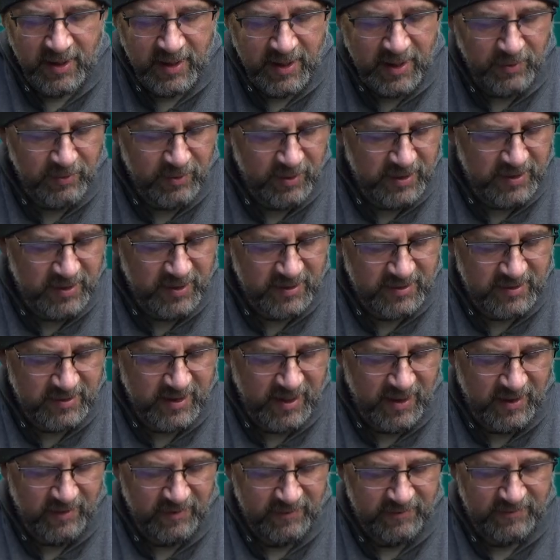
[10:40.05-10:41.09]
He really does
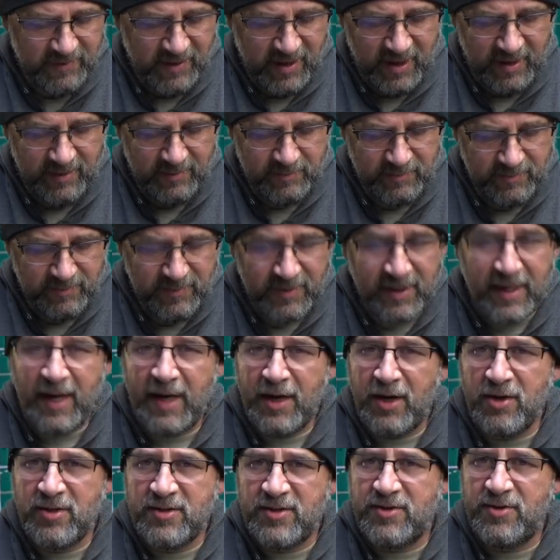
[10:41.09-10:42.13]
give, he kind
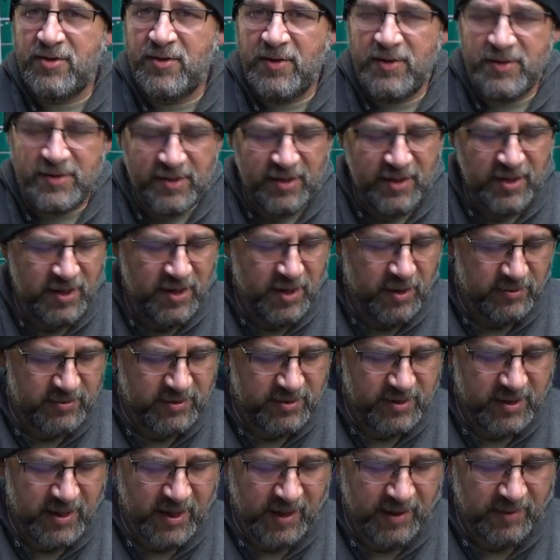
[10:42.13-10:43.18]
of goes through this in the
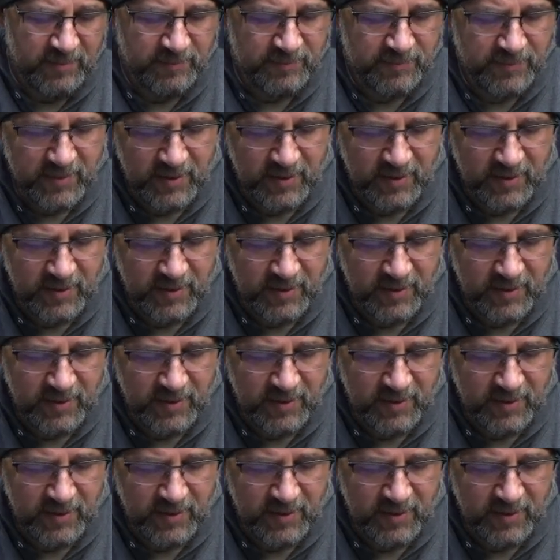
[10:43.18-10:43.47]
notes again.